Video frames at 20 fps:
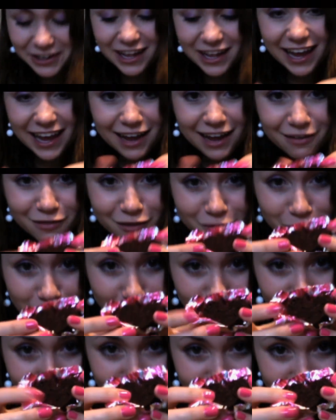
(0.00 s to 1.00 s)
I have this
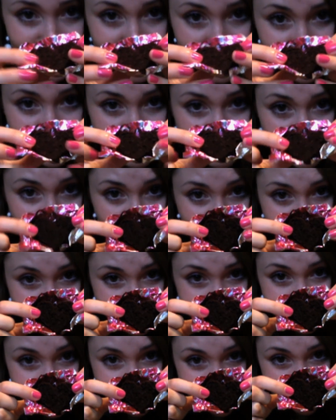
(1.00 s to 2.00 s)
beautiful chocolate
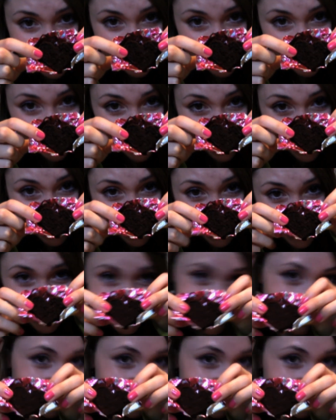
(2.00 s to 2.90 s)
heart. So